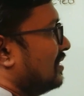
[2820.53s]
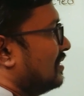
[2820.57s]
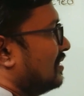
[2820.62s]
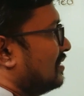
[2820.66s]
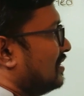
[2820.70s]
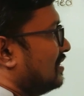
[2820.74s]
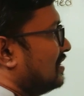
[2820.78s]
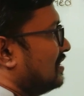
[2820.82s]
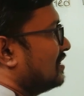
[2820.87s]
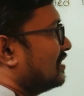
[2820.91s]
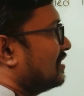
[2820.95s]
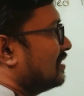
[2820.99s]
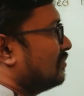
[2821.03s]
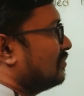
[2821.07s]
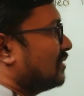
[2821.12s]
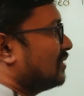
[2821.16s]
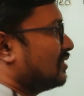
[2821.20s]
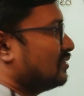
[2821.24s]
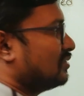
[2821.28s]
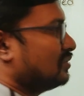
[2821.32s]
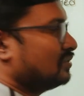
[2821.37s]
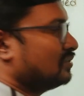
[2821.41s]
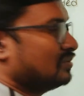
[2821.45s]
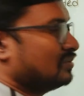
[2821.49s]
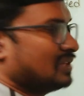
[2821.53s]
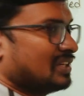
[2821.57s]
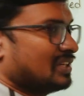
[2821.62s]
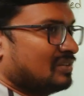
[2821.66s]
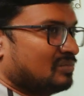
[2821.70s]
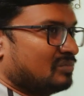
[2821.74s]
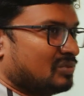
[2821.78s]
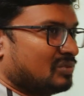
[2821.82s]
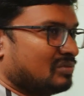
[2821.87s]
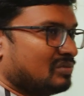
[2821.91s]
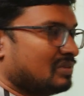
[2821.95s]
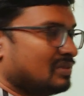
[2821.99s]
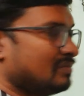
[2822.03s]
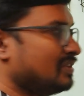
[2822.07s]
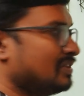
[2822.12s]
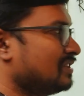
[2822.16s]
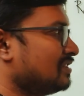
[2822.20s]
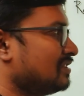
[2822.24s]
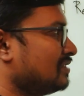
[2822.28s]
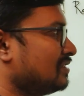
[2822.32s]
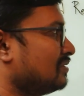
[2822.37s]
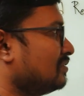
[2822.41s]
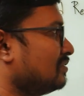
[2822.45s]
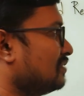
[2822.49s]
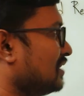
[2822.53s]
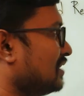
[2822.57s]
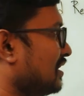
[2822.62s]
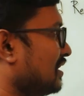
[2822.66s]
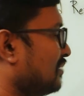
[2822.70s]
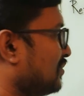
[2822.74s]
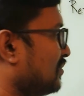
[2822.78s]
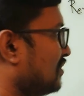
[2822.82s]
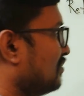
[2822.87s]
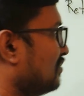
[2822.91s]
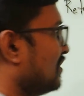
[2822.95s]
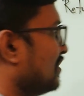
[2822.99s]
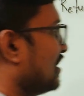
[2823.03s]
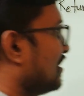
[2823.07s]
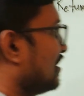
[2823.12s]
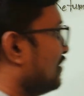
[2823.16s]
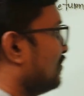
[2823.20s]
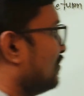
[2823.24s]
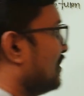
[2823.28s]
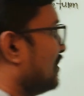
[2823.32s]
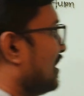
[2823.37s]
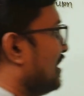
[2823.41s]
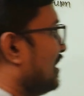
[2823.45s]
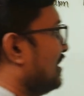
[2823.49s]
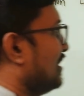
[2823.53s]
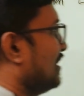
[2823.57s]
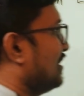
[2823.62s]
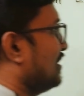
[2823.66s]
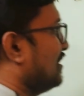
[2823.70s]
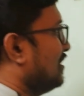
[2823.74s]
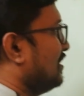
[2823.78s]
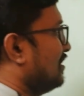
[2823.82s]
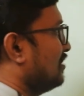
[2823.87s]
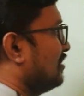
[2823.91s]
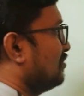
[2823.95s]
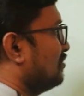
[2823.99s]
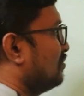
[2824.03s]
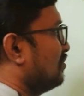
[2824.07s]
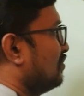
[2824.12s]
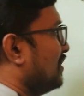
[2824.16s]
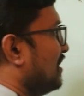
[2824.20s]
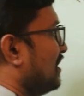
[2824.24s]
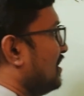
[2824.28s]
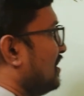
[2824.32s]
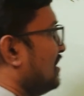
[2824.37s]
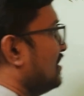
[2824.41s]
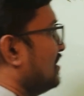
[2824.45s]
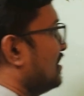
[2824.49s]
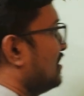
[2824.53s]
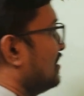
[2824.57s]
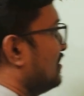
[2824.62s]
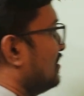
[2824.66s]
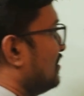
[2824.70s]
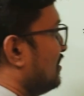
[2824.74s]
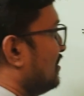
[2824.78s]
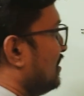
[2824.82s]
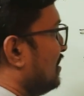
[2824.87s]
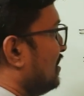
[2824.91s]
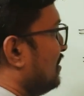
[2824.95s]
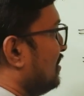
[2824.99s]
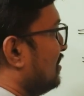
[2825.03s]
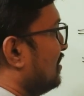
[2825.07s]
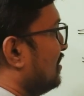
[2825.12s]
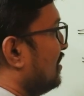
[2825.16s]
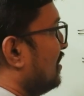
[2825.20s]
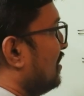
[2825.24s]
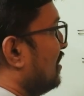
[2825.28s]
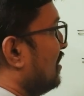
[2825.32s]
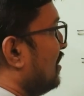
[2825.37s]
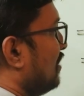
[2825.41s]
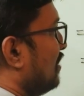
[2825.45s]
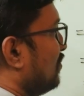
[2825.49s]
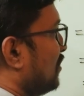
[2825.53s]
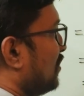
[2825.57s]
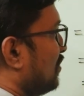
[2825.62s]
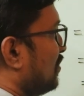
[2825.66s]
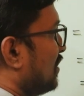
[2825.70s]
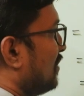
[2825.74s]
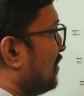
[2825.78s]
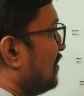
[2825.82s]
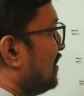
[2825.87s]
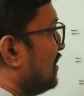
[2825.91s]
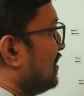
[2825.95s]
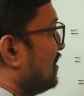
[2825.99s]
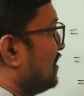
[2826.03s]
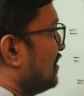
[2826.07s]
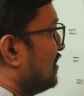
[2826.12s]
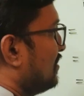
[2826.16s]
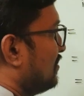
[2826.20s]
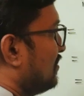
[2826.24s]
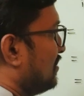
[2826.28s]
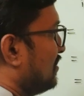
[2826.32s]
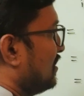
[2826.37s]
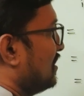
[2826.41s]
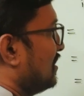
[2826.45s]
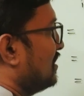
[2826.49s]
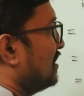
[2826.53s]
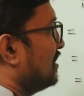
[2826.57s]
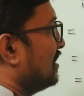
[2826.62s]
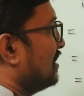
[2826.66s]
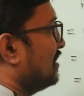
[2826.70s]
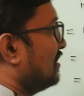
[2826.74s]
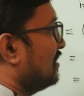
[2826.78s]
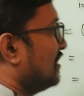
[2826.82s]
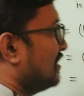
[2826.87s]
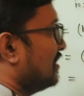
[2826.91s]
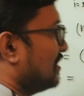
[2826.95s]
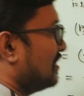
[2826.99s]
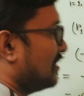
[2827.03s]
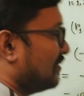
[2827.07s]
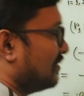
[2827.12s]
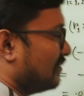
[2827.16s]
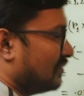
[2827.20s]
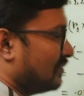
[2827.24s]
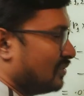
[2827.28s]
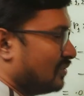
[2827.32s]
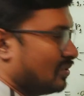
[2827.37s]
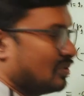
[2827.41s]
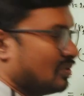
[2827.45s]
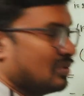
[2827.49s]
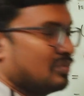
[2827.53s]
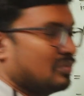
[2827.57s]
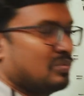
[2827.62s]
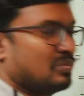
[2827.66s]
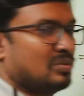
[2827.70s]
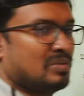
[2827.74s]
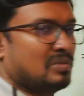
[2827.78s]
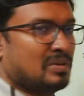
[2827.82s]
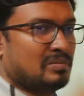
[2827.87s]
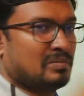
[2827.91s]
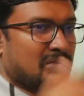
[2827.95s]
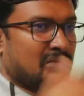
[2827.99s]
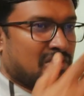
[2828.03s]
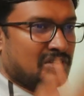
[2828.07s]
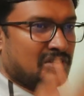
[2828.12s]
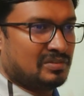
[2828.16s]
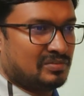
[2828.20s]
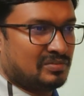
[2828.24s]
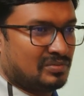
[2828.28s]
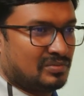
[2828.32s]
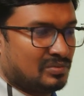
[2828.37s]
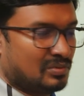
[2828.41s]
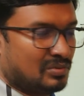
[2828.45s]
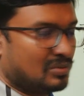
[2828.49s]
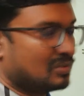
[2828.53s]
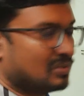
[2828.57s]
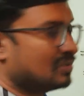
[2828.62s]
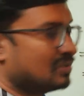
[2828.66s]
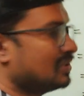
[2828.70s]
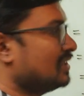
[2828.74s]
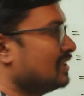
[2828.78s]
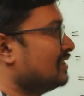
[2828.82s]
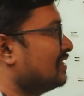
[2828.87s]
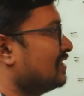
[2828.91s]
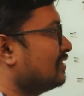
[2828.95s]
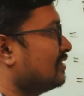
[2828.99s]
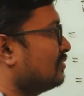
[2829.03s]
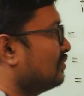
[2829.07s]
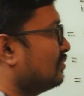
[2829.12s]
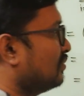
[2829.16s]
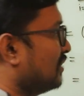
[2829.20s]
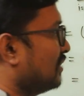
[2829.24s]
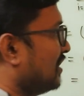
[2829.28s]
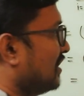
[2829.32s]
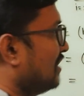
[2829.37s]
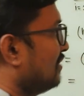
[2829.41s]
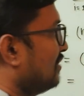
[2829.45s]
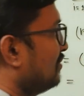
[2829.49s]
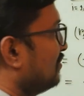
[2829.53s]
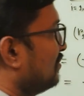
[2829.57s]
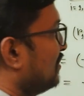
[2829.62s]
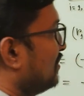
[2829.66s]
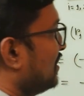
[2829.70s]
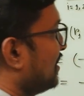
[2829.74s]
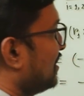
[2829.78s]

return number 2 and probability 2 we have to multiply, and in this way return 3 probability 3, then return 4 probability 4. In this way we